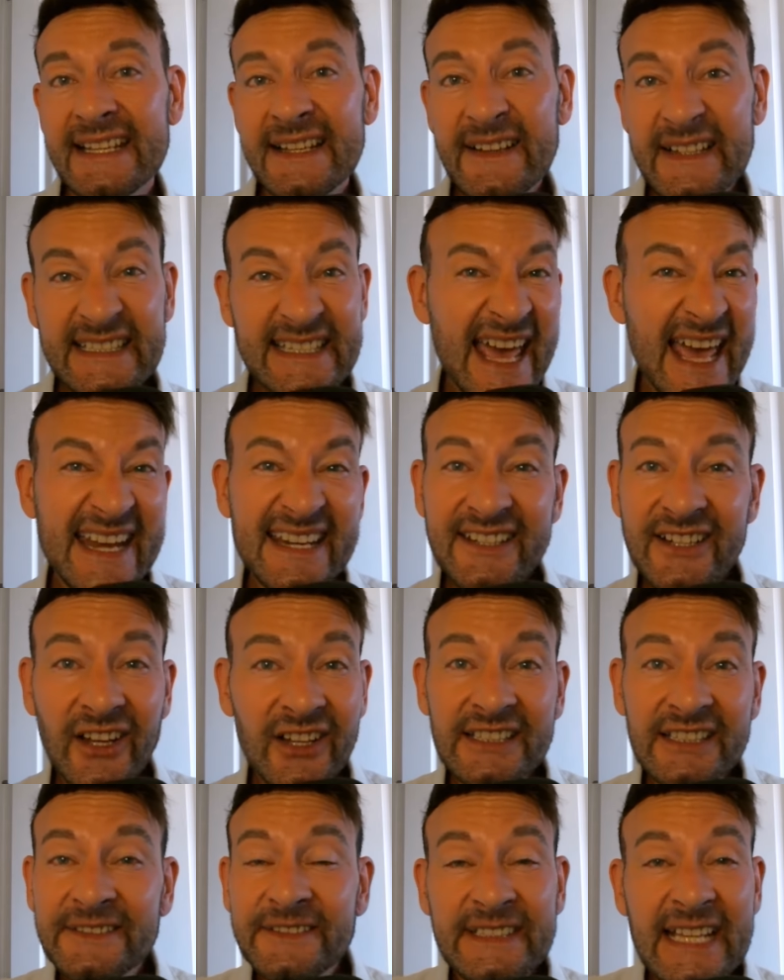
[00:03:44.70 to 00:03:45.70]

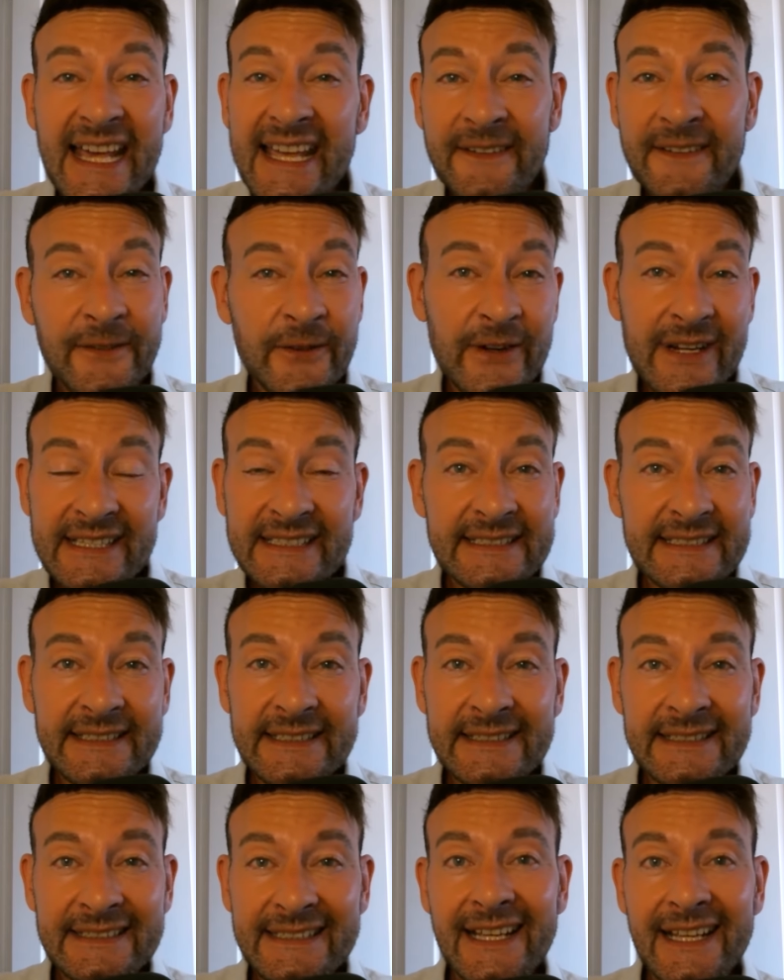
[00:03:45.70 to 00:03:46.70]
$10, say, for
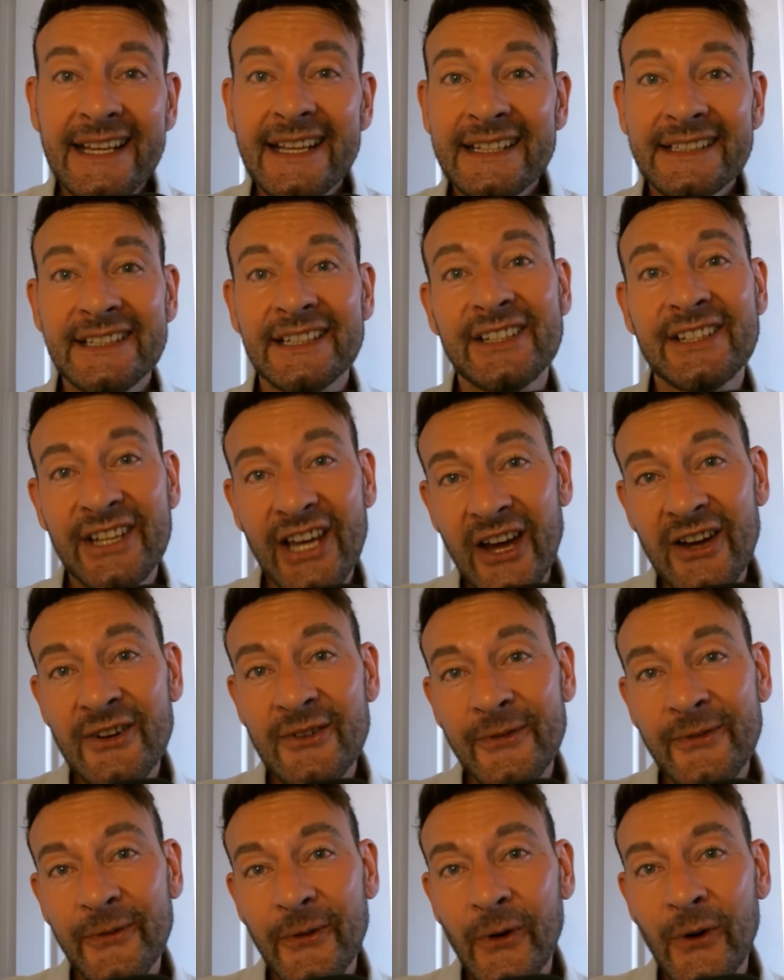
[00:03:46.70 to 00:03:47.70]
instance, to go
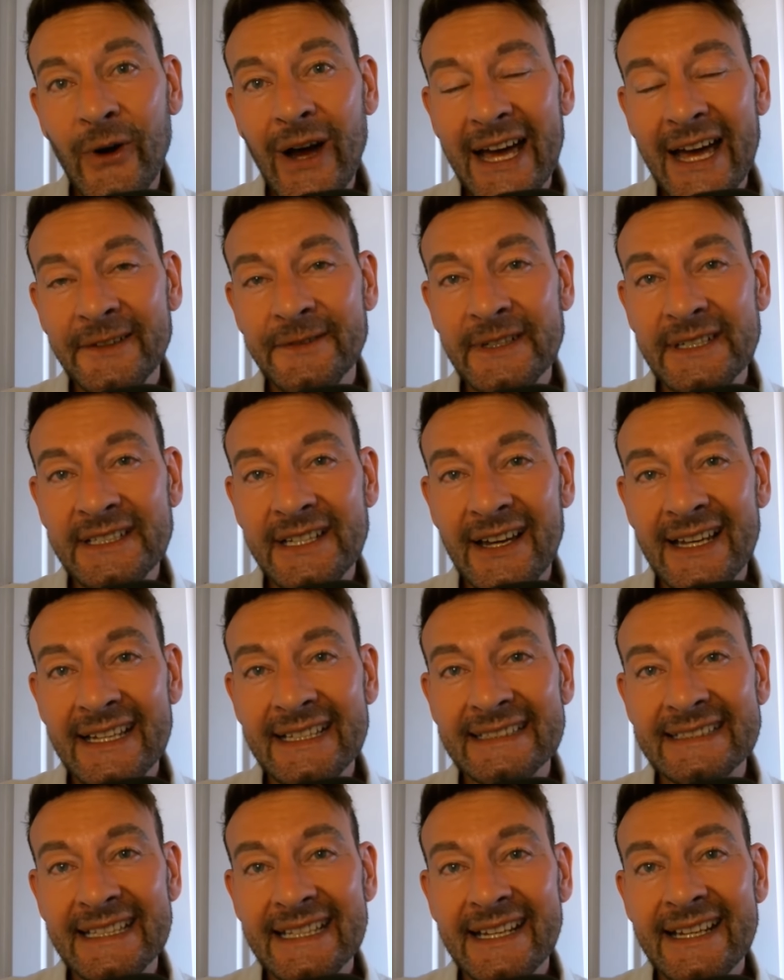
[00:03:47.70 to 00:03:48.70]
for
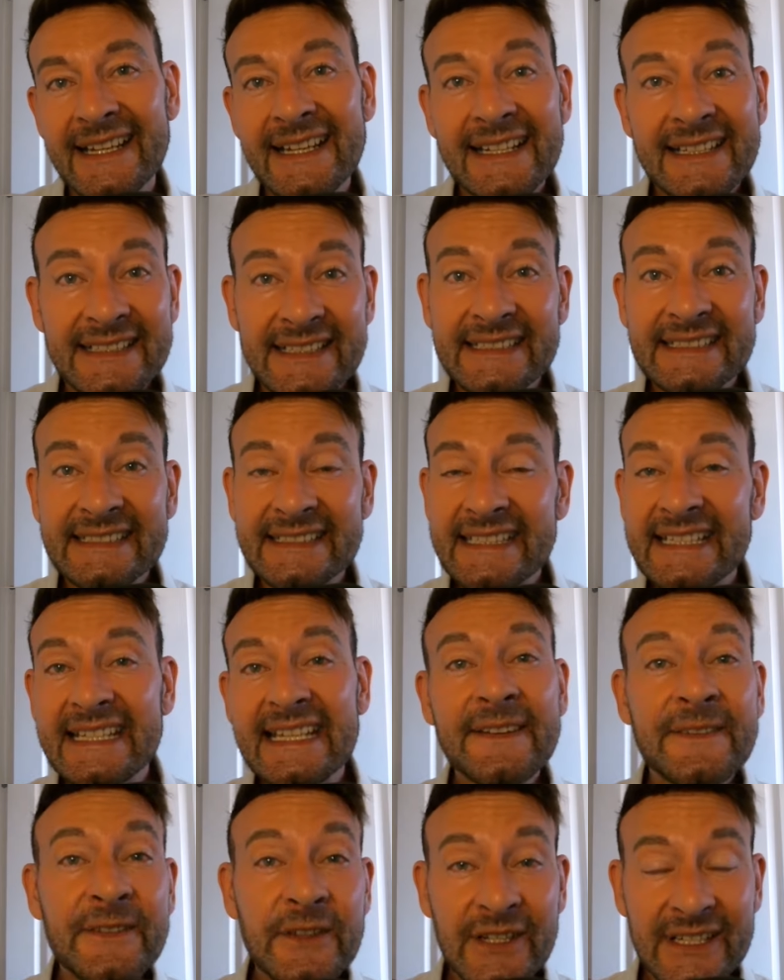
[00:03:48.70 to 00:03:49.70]
advertising to see
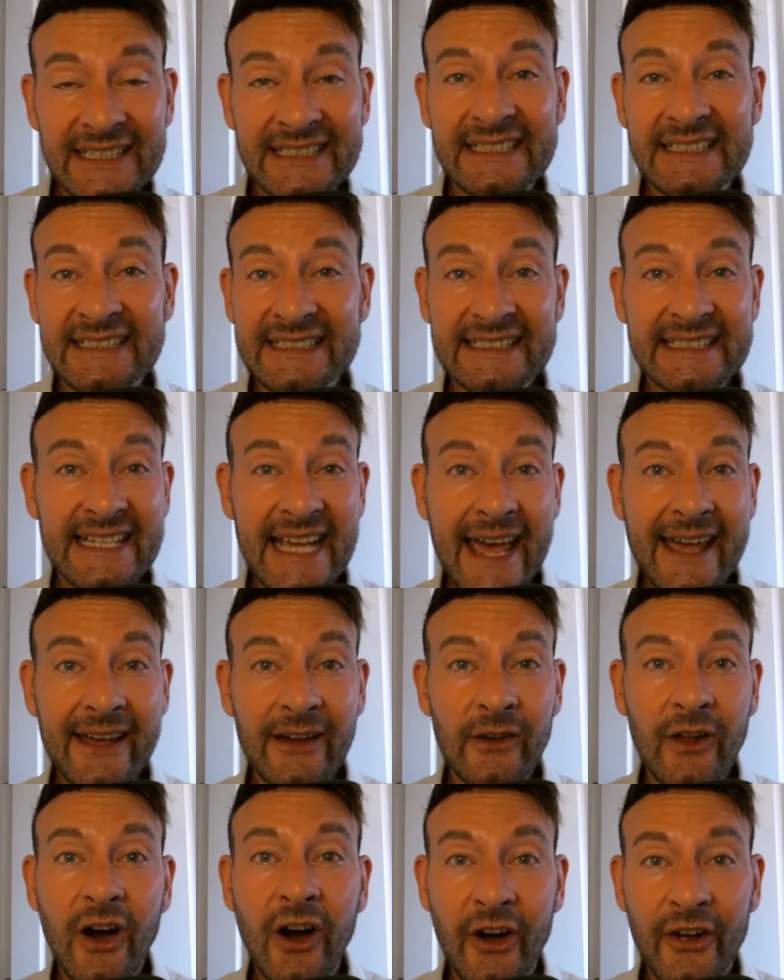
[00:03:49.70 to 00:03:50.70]
if you can
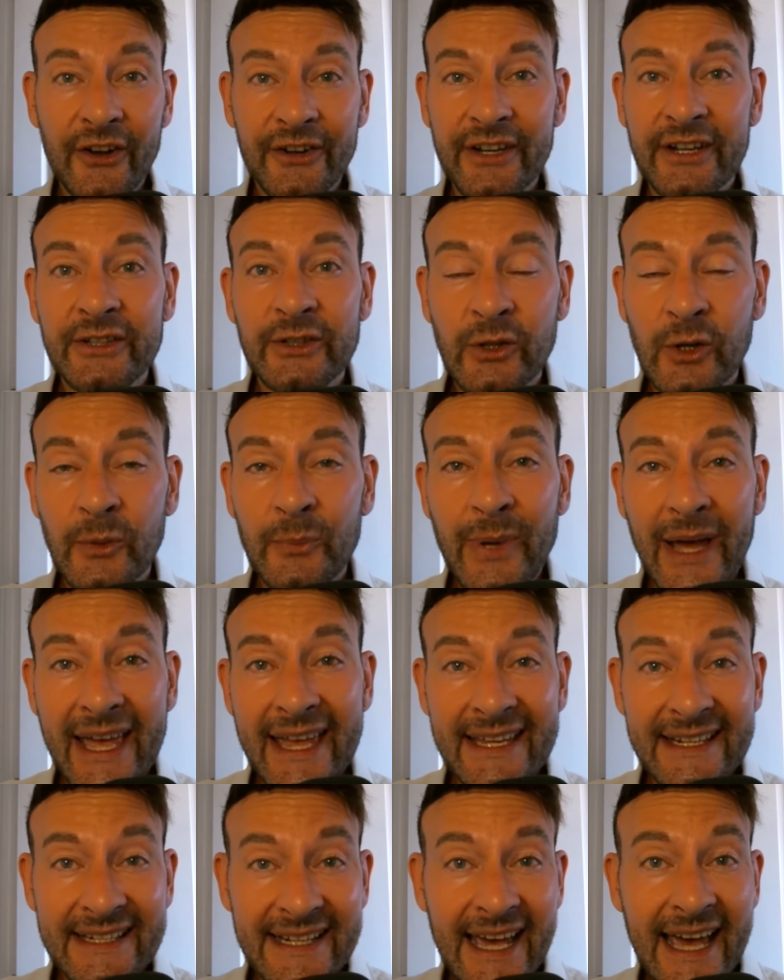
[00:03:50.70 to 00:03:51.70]
scale on your
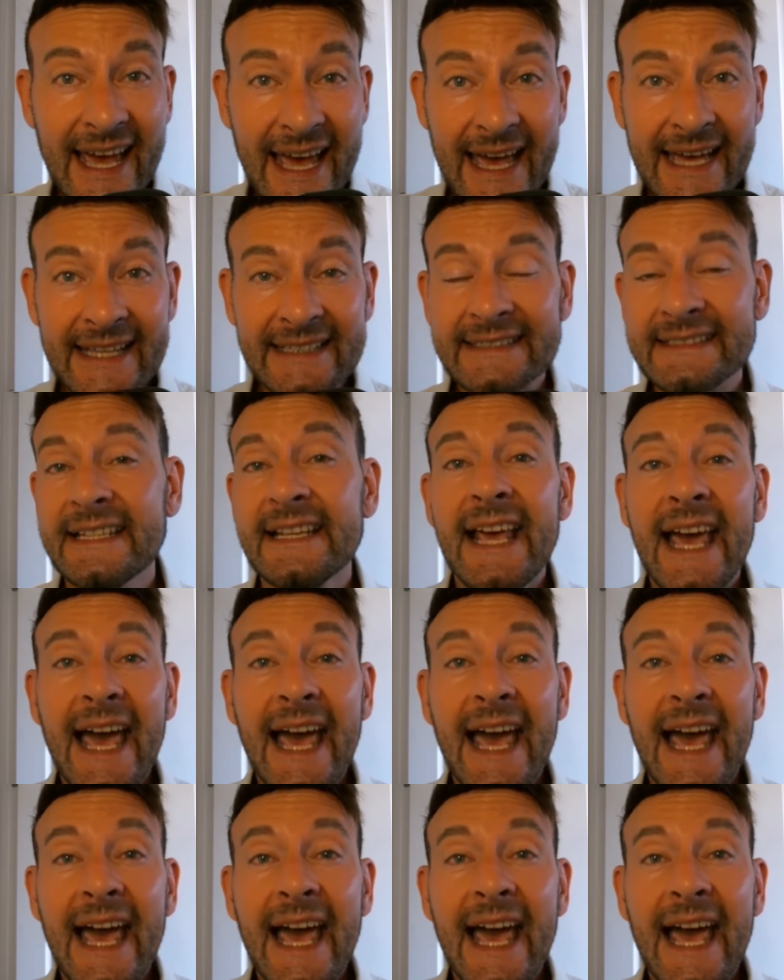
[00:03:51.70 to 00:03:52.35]
paid ads.